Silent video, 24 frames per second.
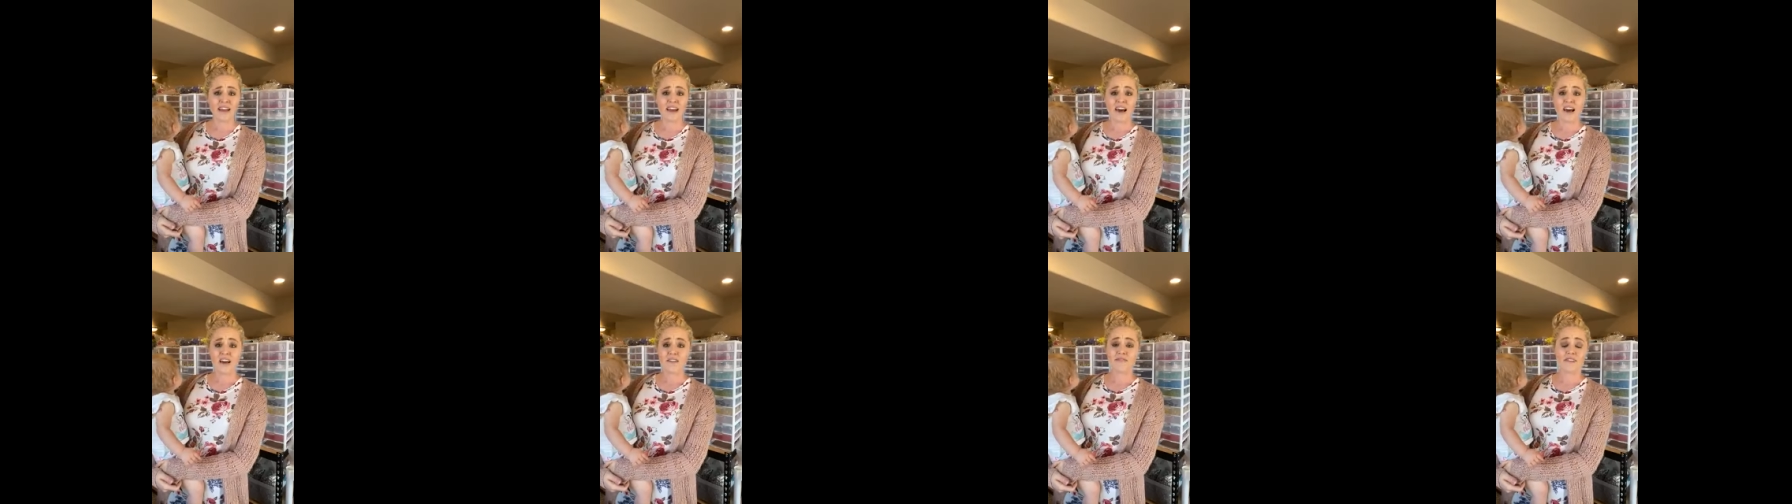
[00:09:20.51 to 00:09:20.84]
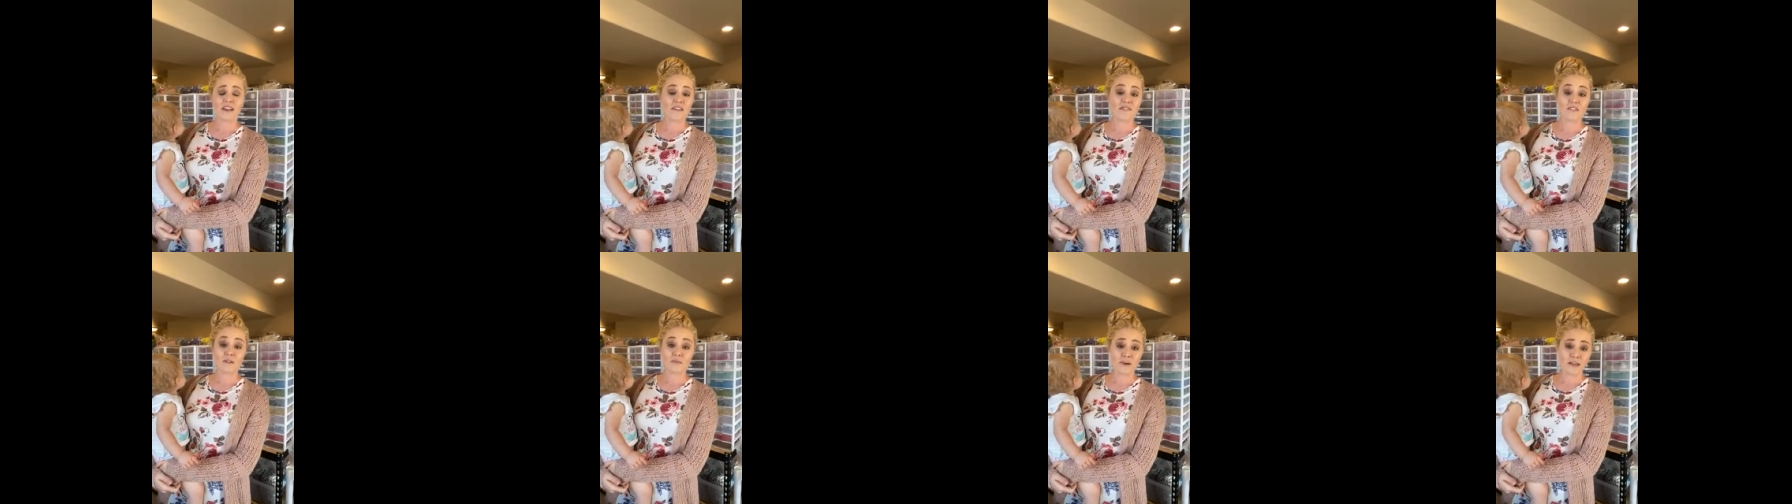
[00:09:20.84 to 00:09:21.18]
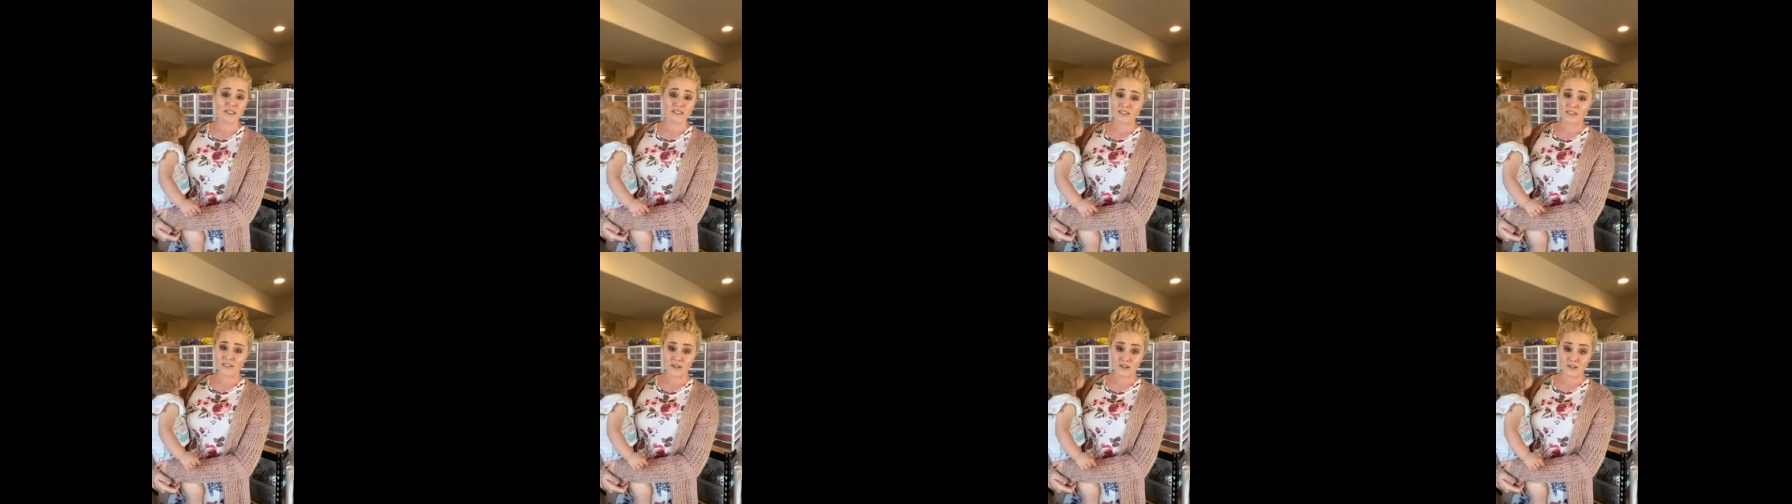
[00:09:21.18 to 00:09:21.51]
I've never
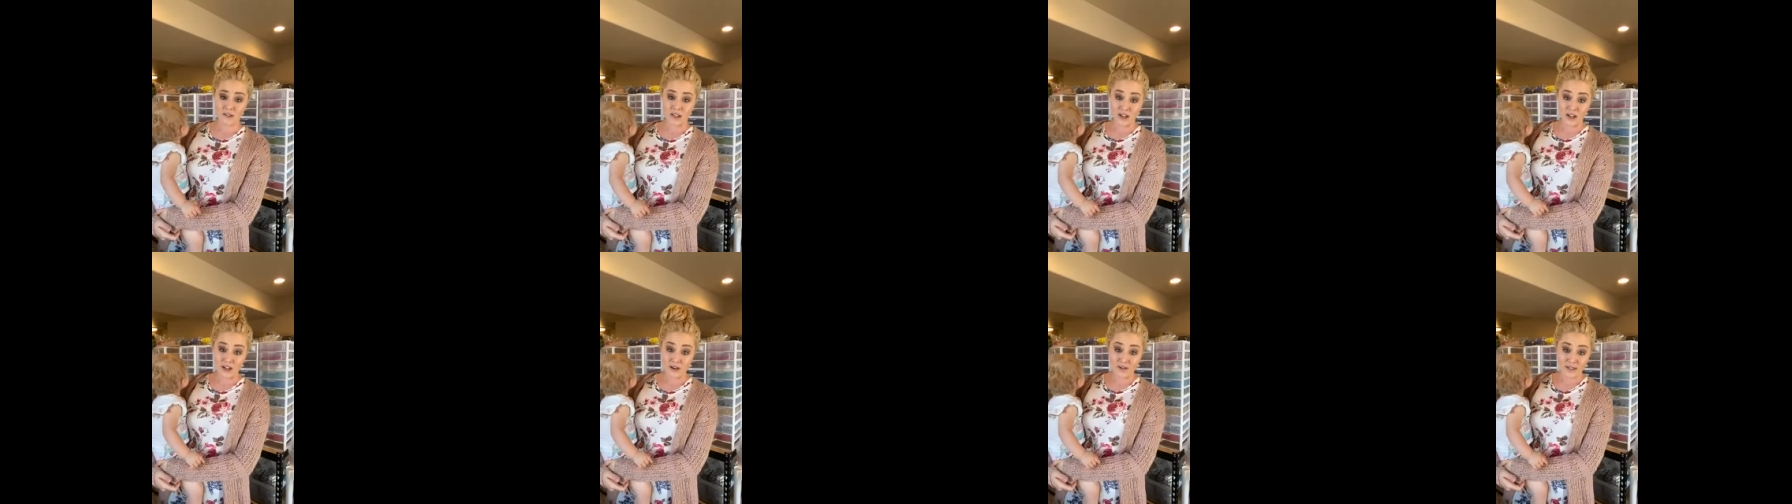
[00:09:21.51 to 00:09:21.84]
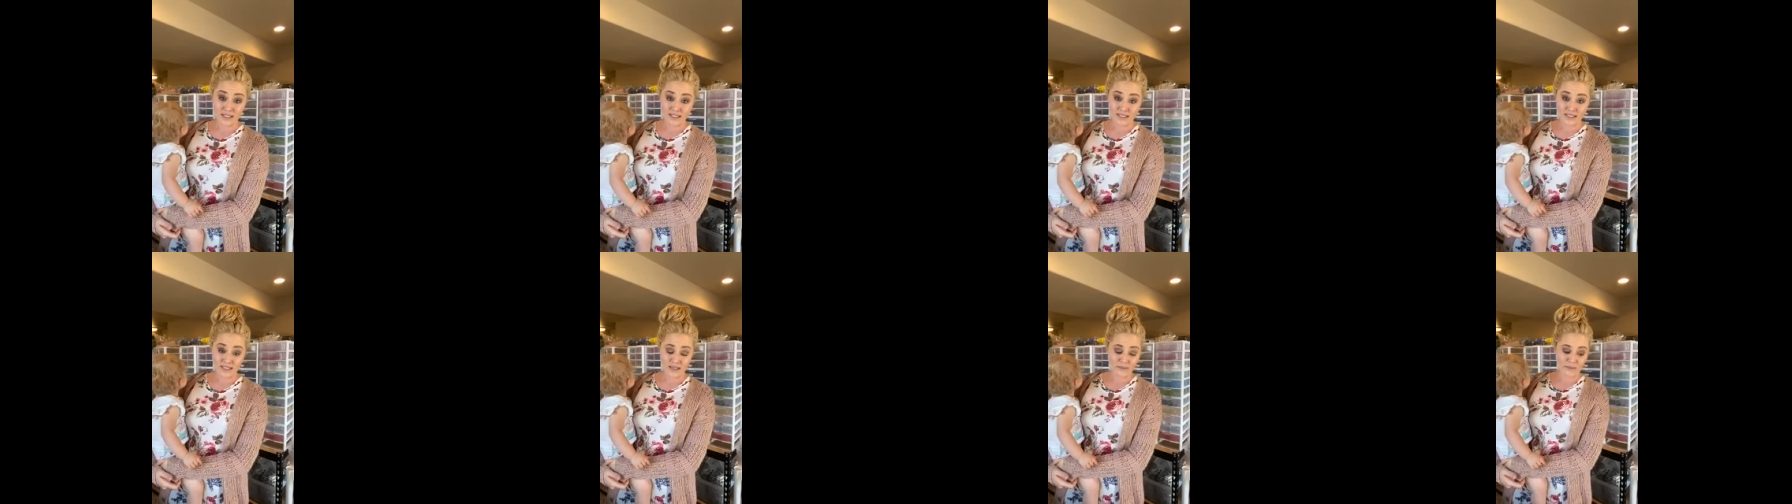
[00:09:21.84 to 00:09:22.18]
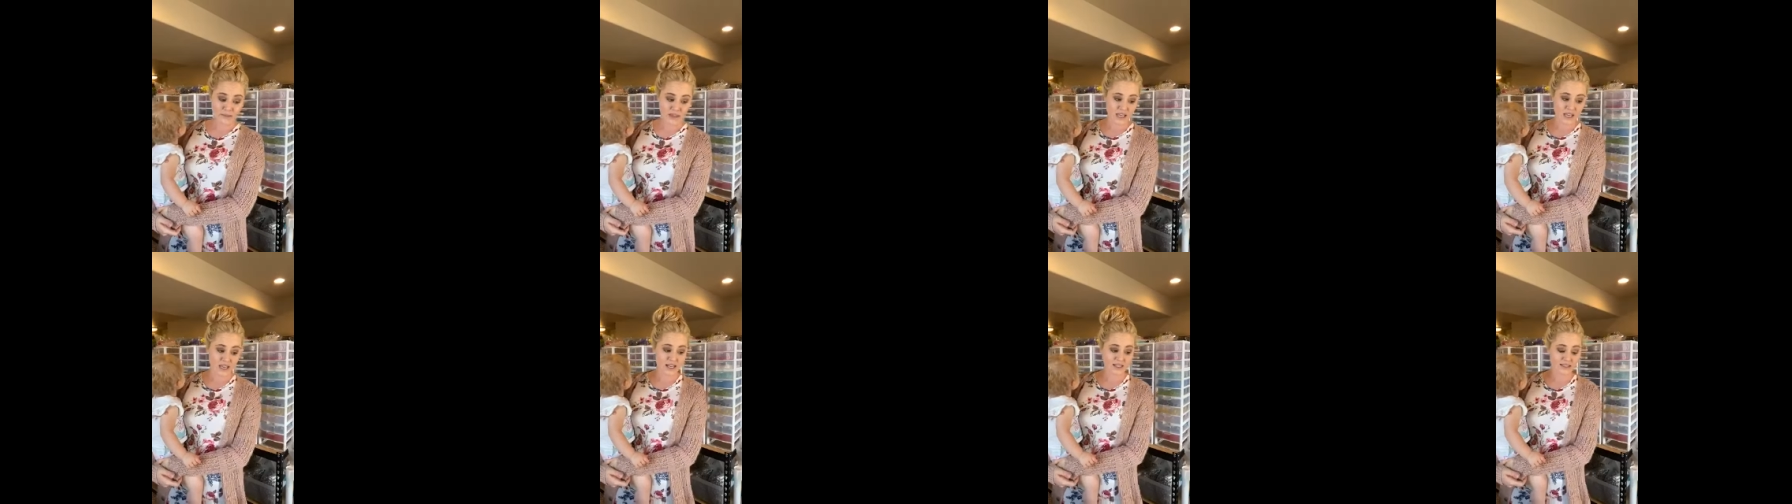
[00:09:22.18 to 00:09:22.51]
been so low on some
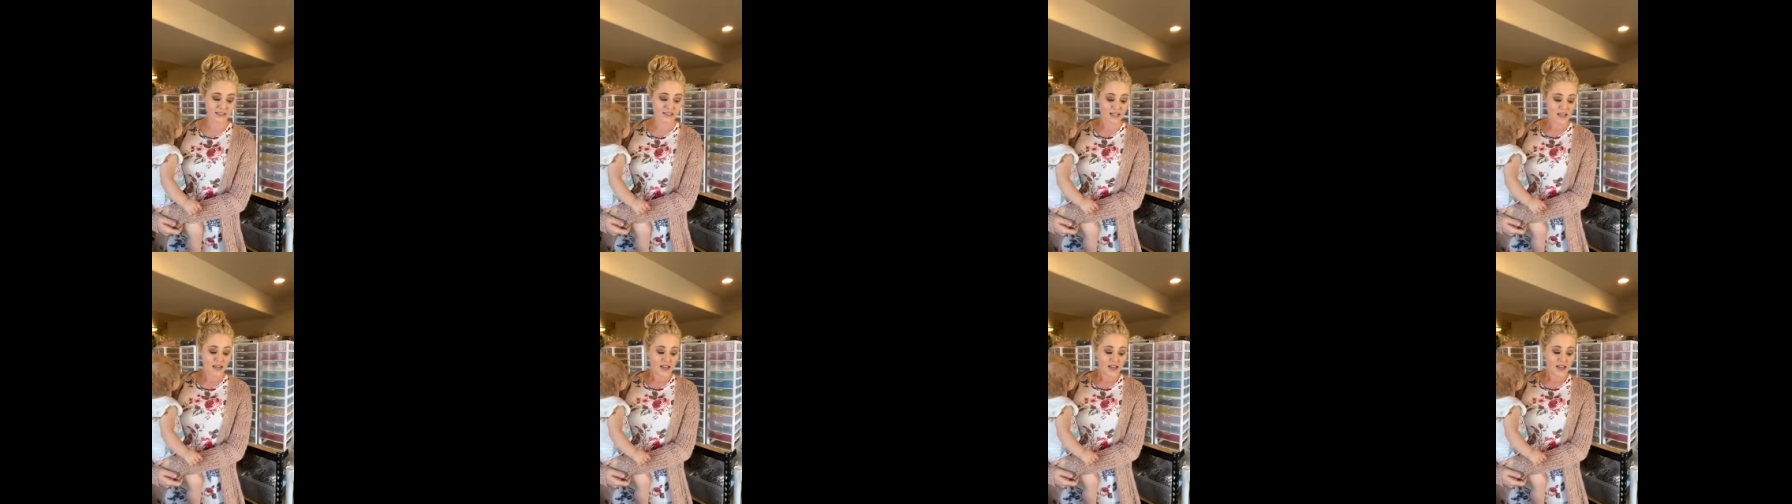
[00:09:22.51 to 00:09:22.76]
things.